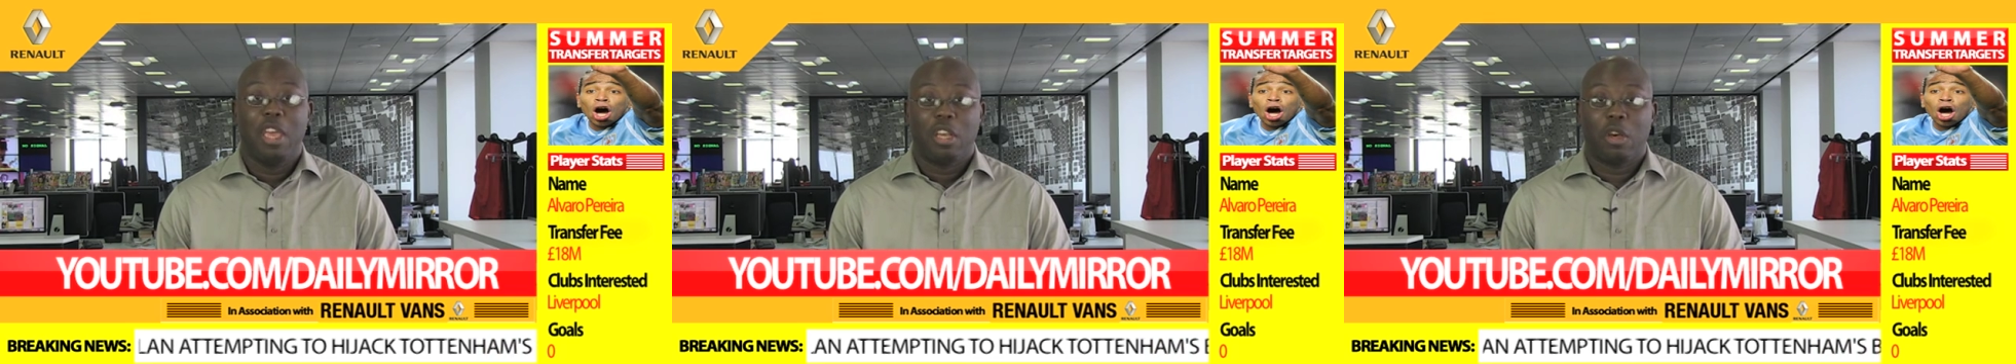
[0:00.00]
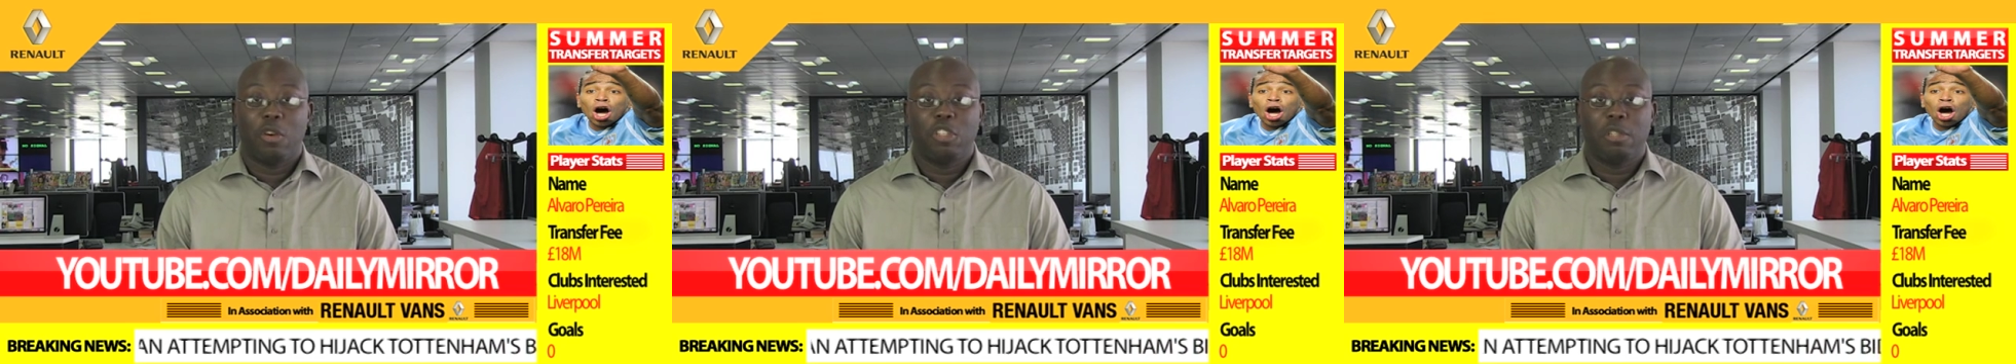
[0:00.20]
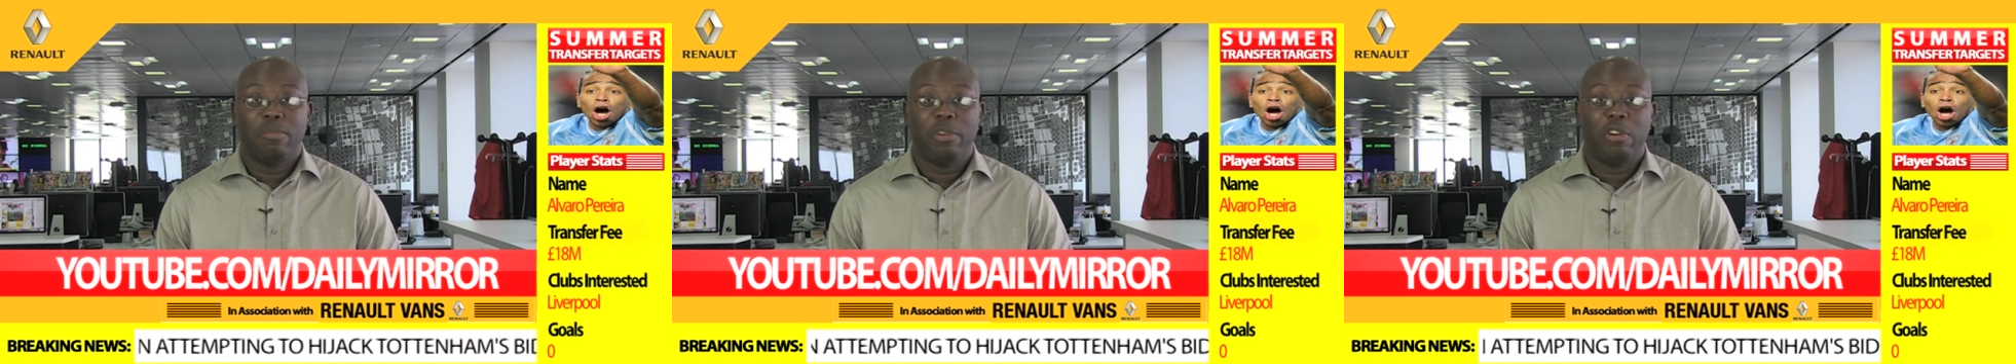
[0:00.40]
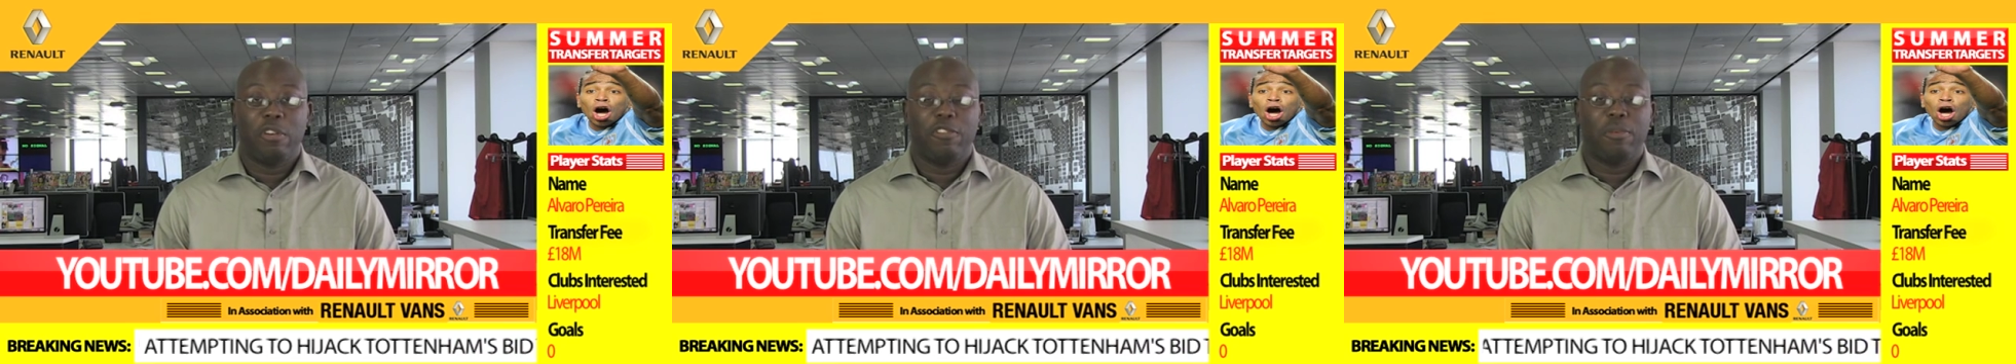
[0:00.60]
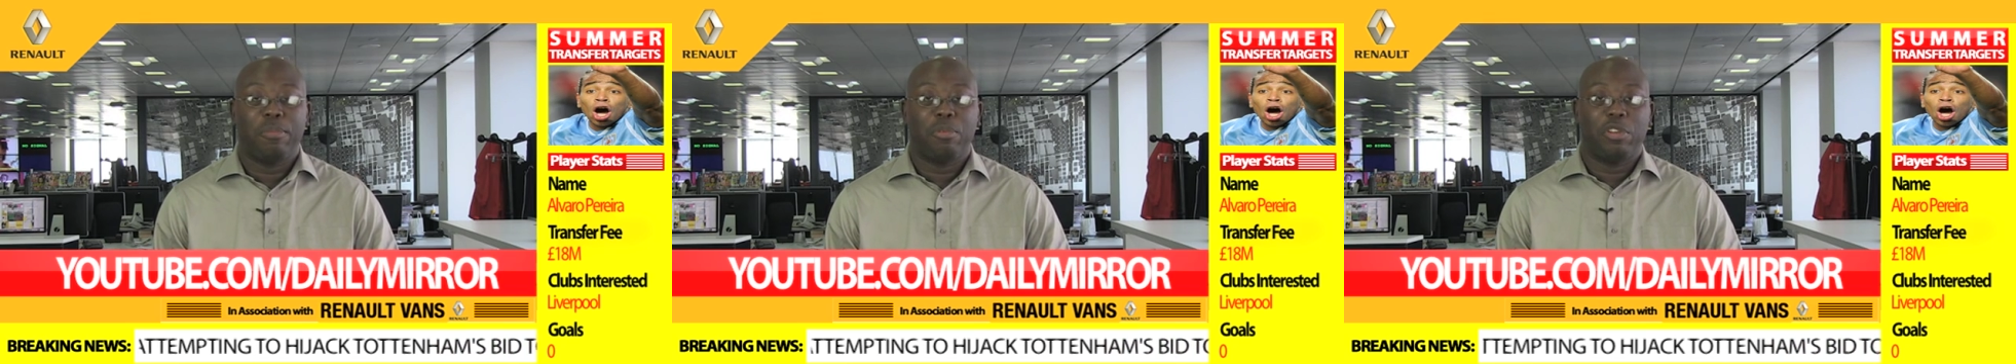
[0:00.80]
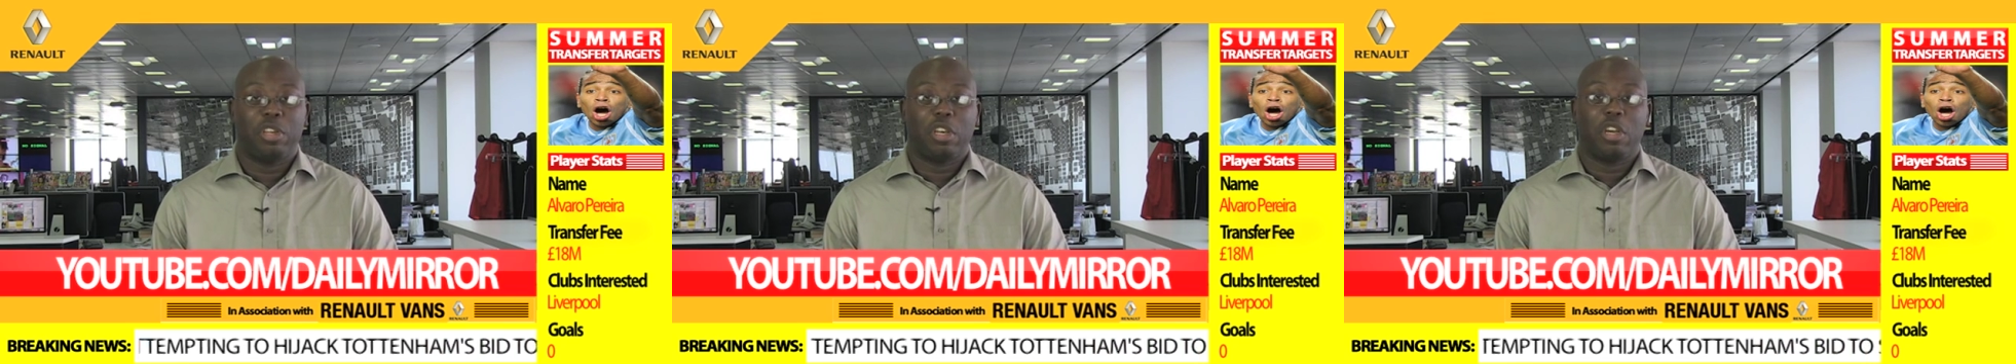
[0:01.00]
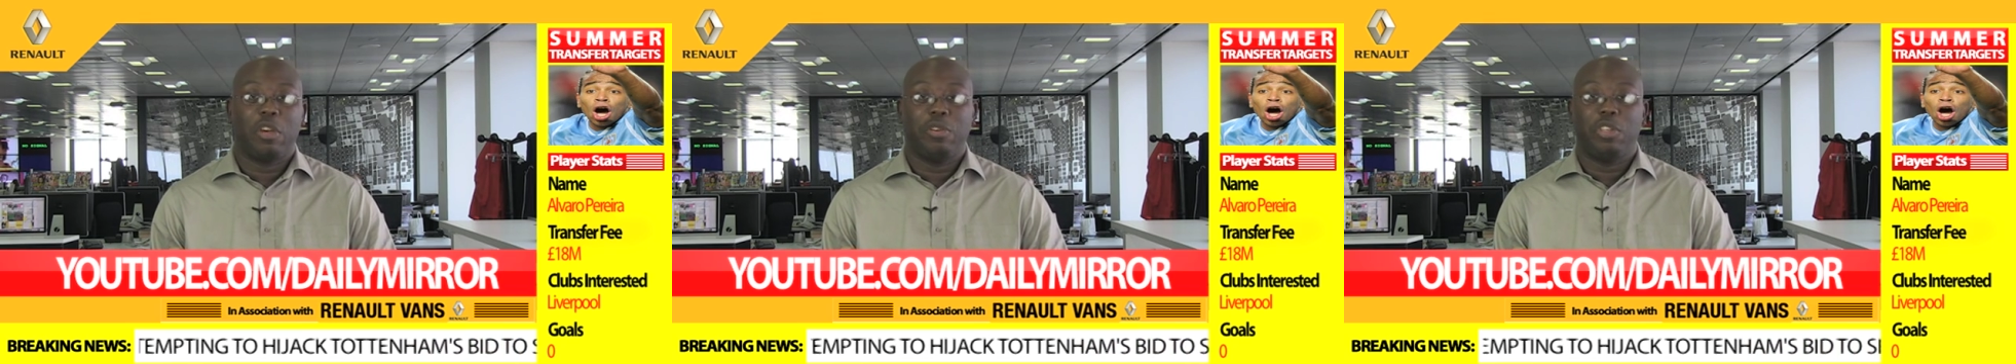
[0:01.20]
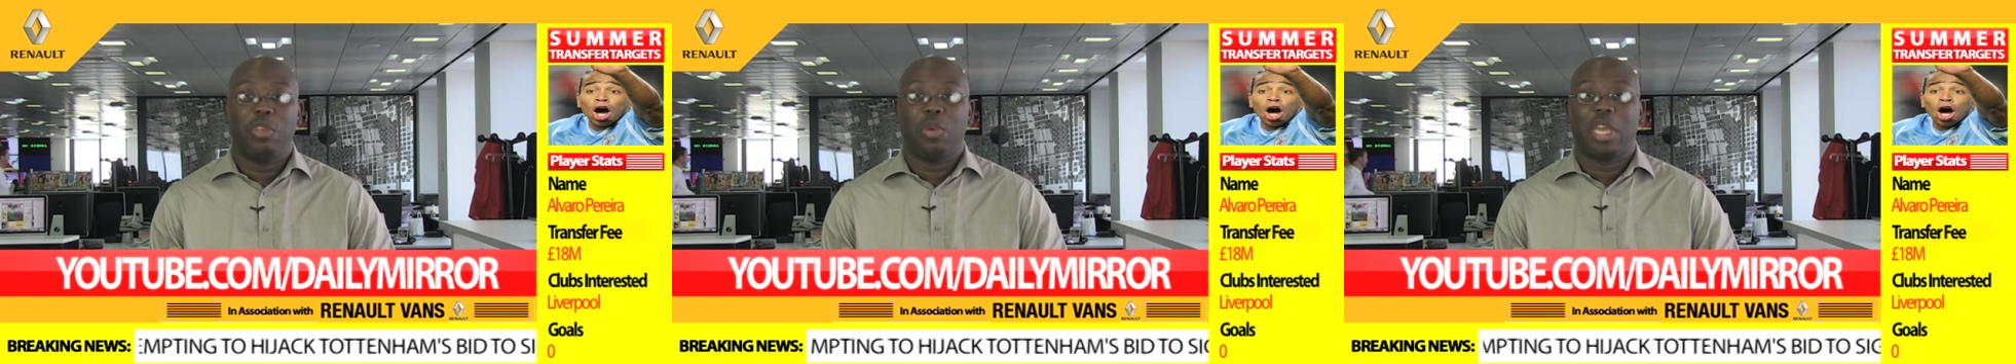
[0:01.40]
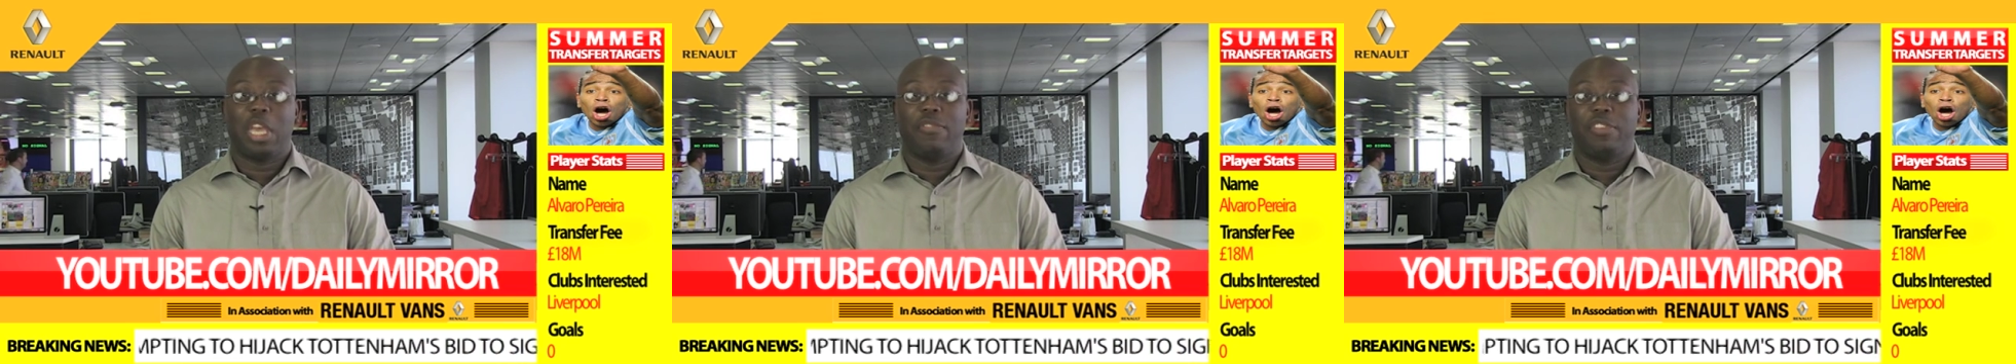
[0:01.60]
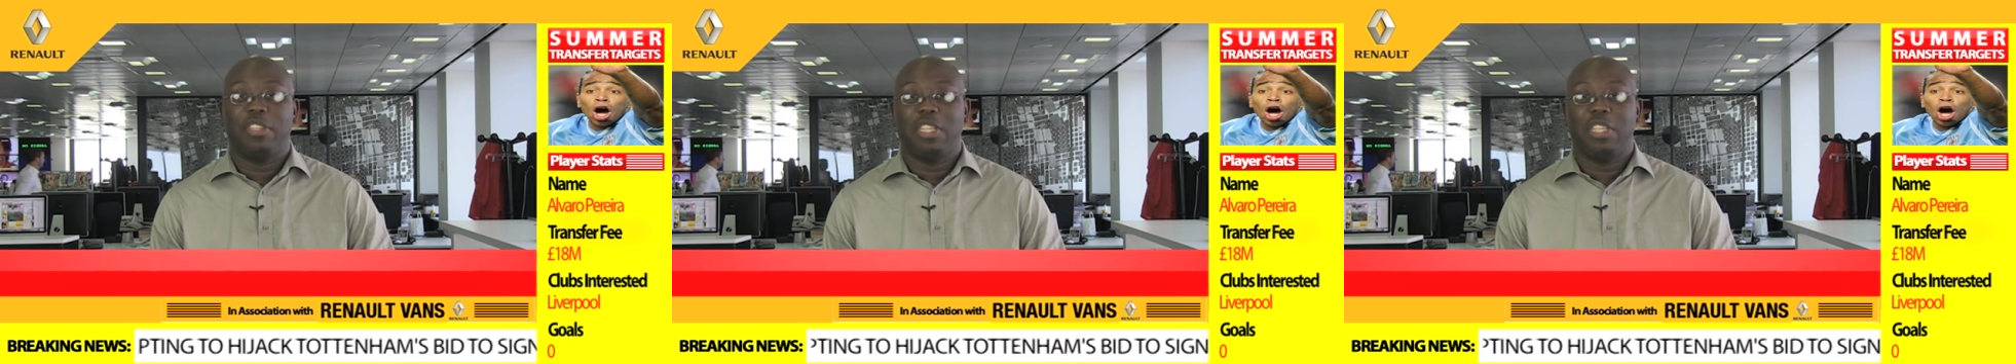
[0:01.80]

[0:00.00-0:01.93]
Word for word: Go to mirrorfootball.co.uk for